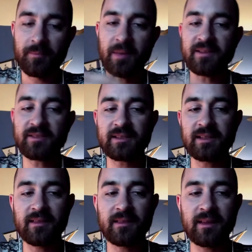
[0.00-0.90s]
basically,
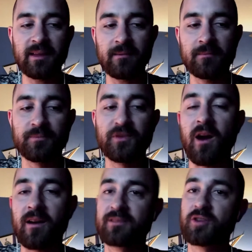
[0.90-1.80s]
not. The
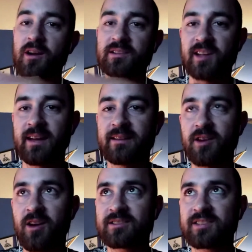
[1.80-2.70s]
Darkseid.
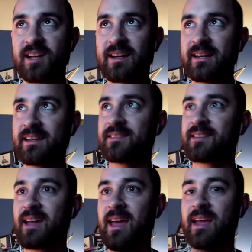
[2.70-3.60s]
Darkseid is
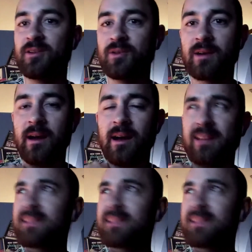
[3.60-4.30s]
I